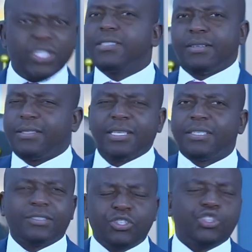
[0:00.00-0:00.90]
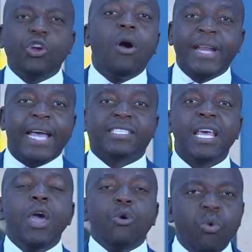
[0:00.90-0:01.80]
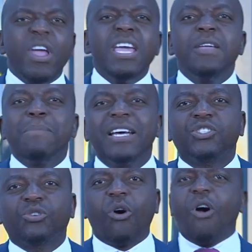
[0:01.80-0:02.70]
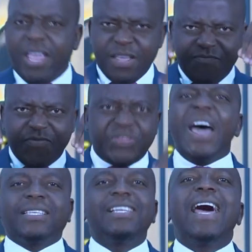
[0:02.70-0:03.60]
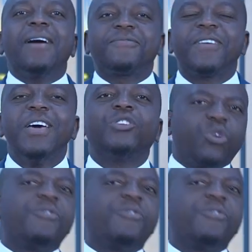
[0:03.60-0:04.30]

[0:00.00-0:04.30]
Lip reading: Jesus has shown us, we must go in that love to